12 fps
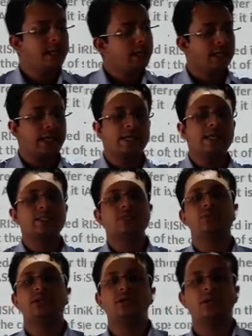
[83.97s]
In the
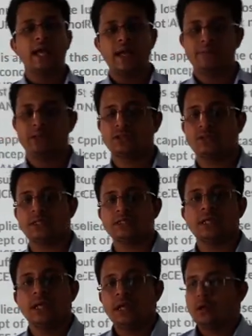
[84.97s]
cases with your life insurance,